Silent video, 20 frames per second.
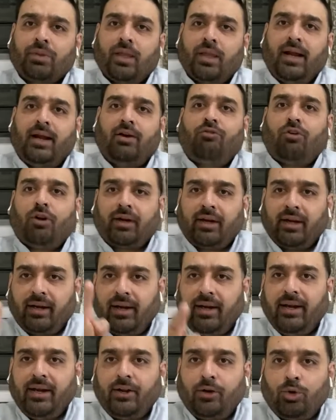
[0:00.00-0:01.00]
And what it
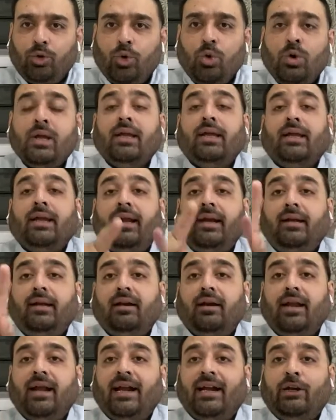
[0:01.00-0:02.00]
led to? It
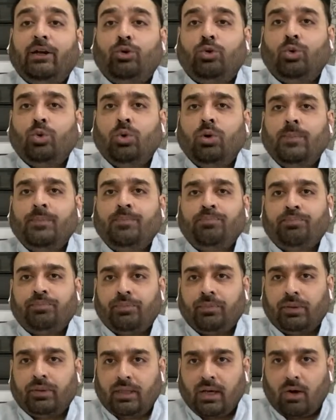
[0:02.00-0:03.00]
led to
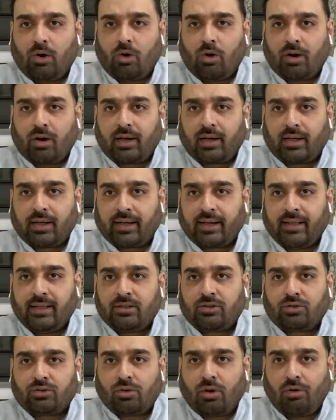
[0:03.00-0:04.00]
the
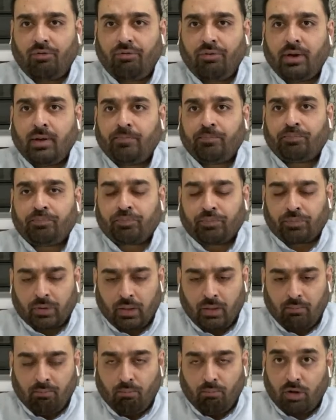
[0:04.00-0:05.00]
occurrence of
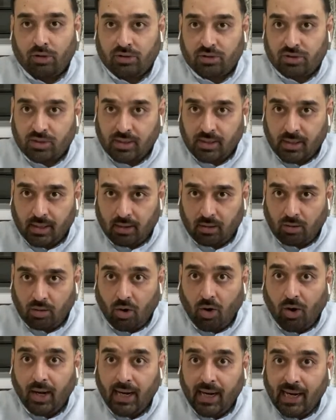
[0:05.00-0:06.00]
monster
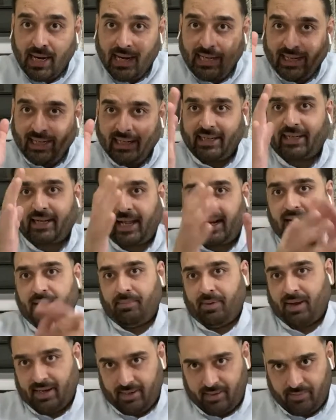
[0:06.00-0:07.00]
called
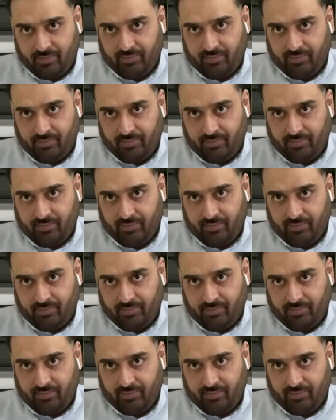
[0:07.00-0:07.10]
Taliban.